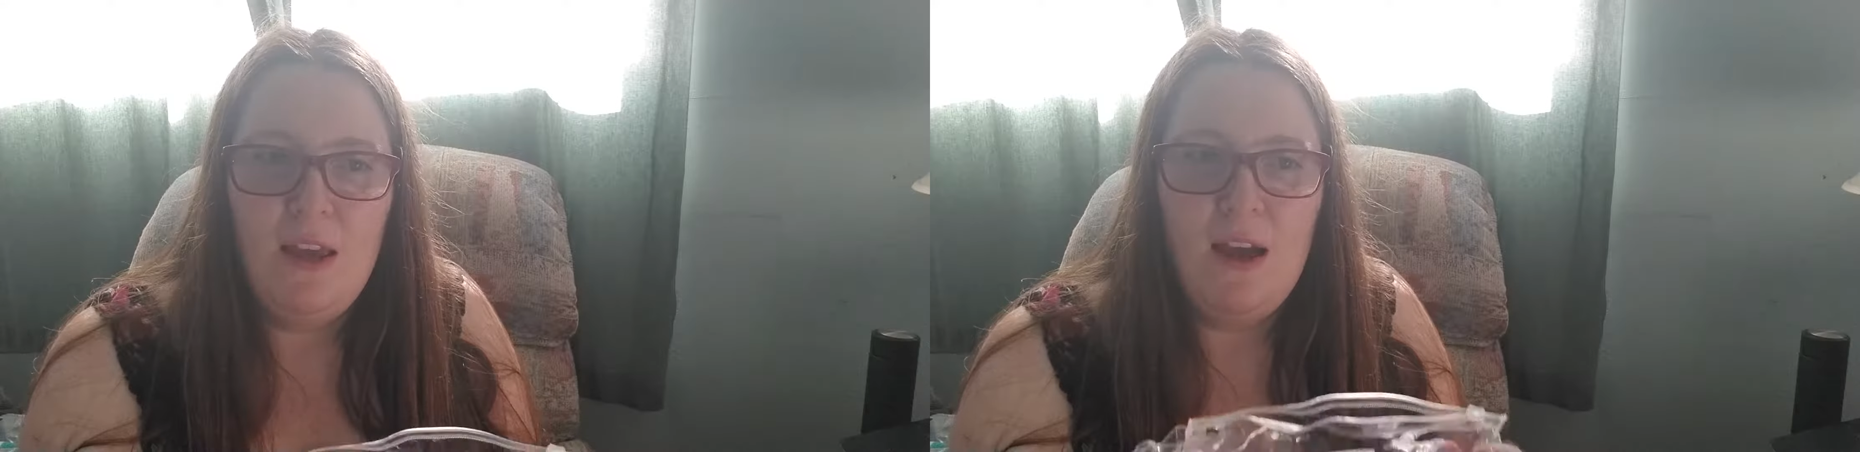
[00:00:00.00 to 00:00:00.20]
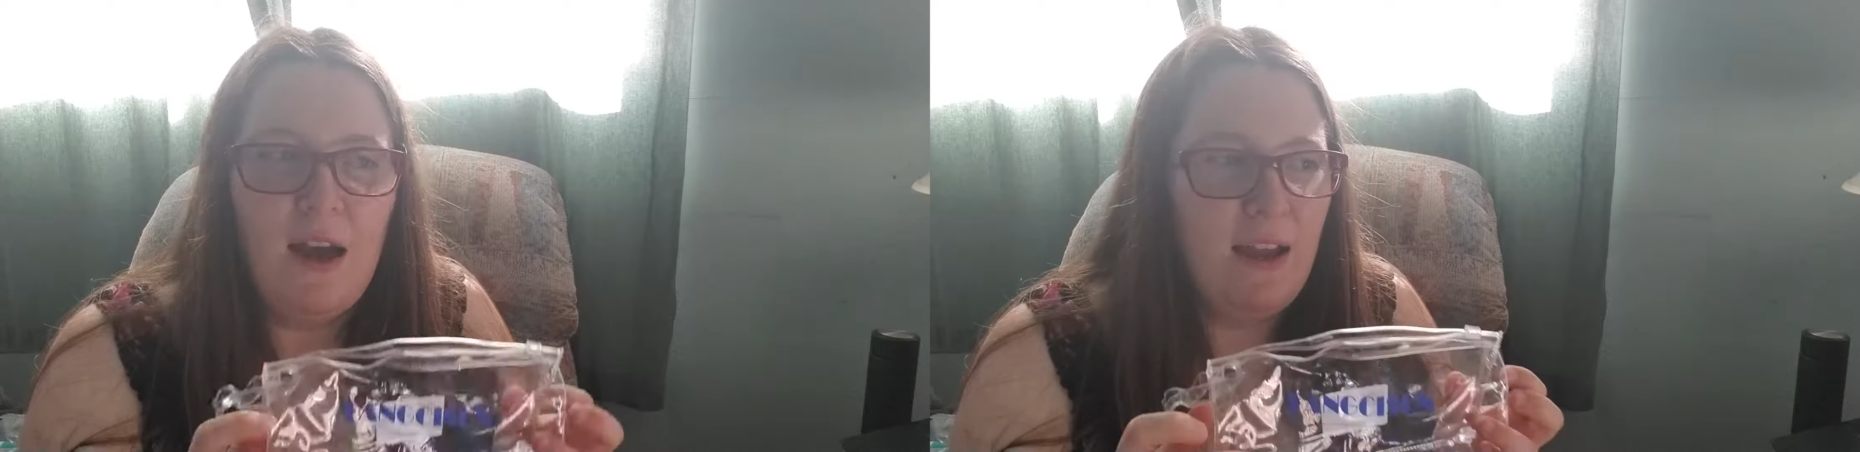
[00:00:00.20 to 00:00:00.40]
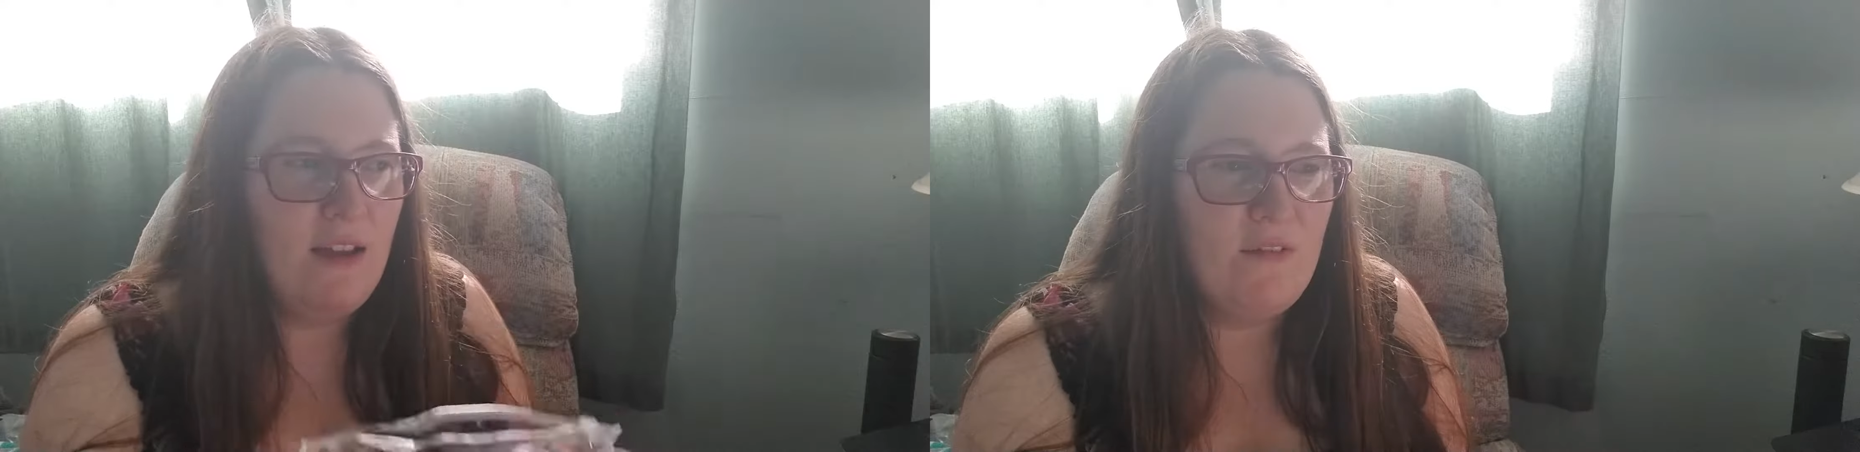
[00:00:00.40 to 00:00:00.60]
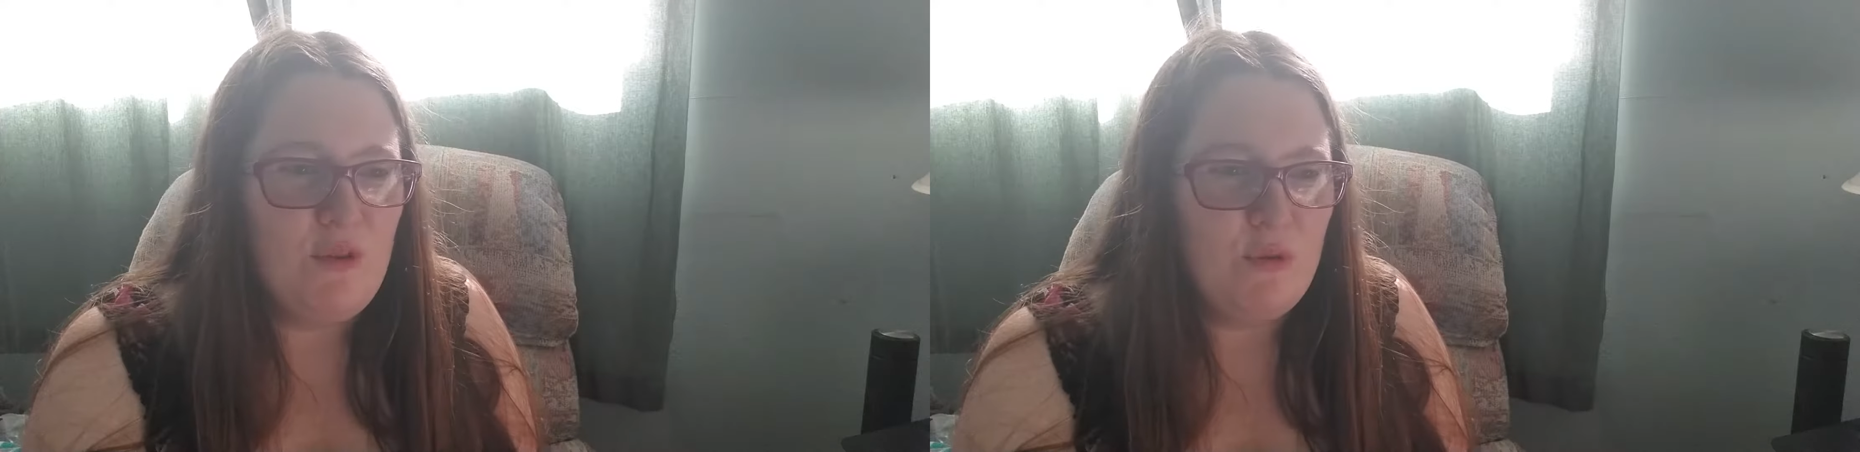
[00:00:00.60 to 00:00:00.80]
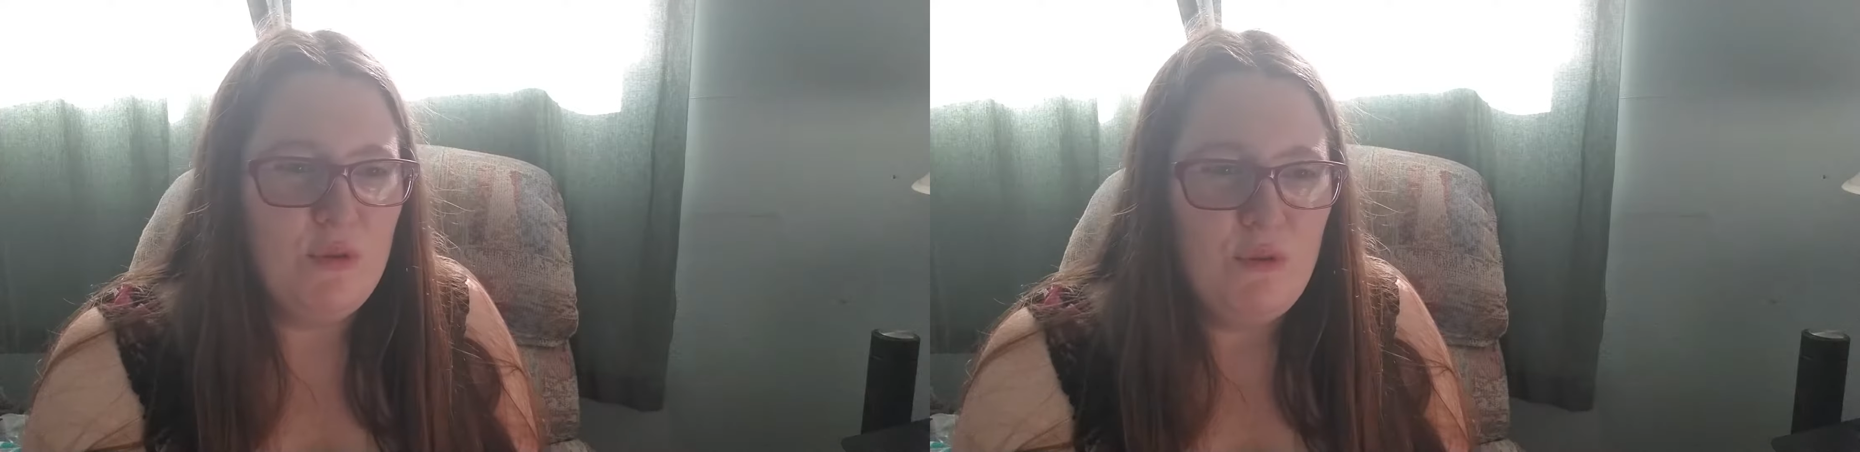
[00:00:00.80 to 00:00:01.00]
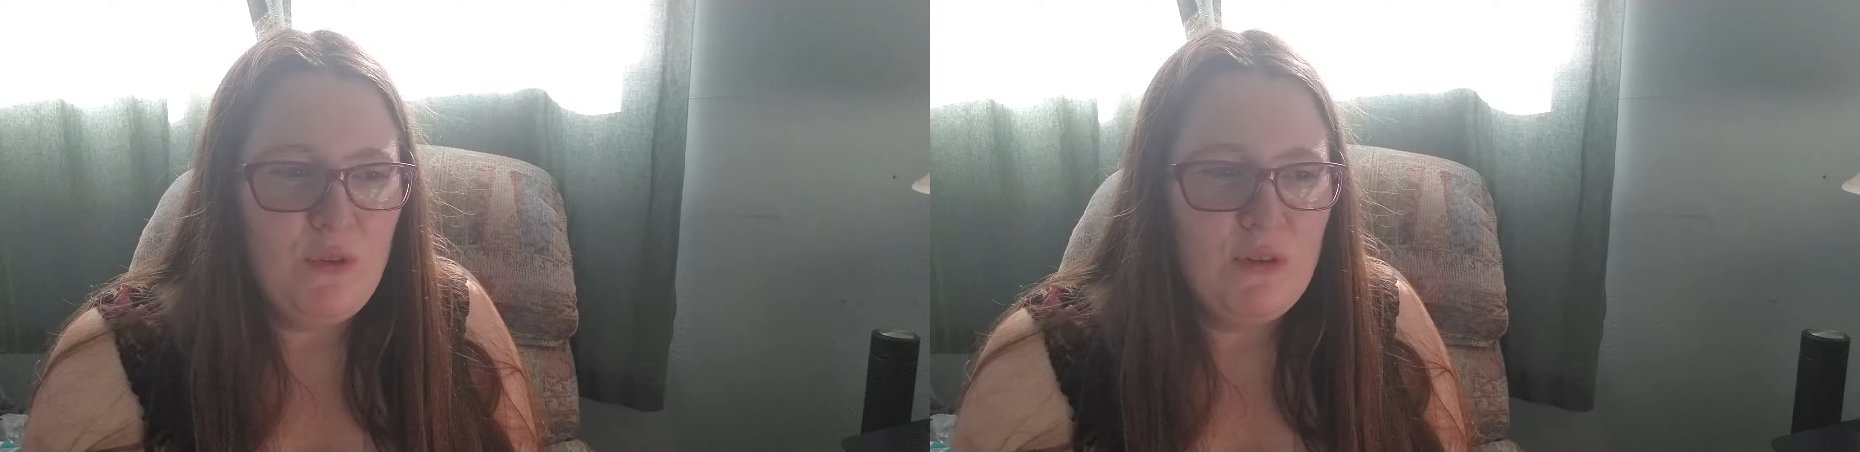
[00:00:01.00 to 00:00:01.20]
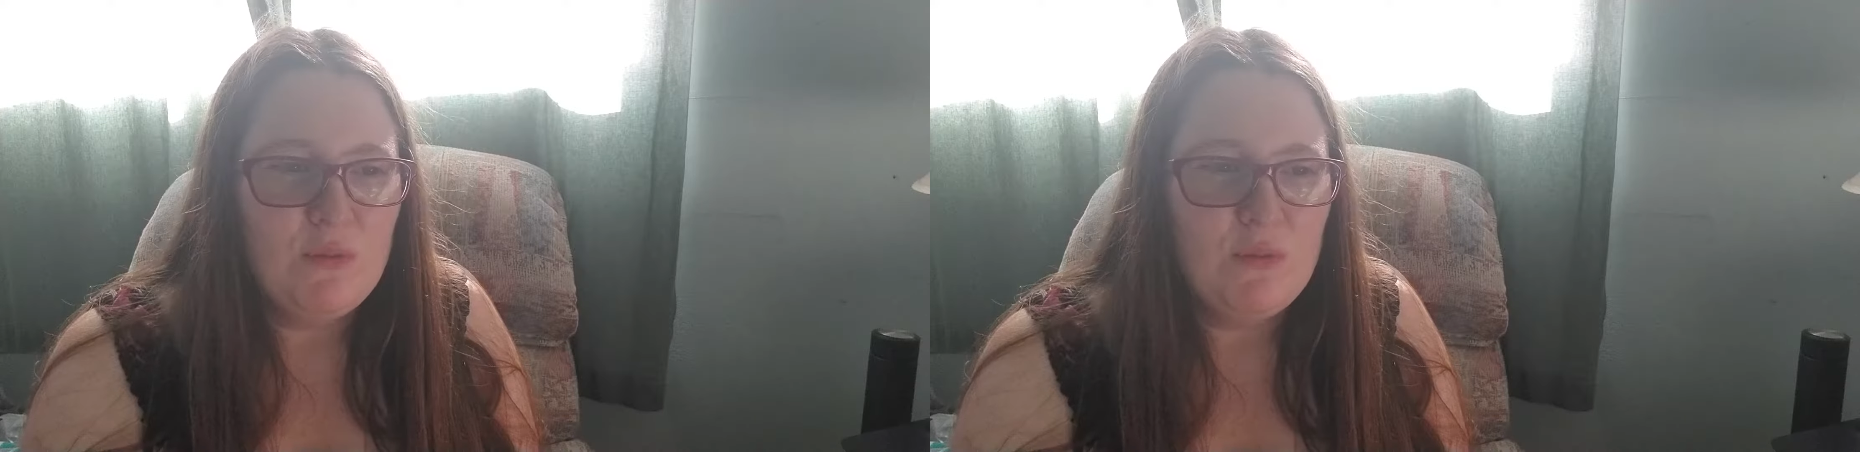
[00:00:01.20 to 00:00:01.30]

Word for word: I have no use for them,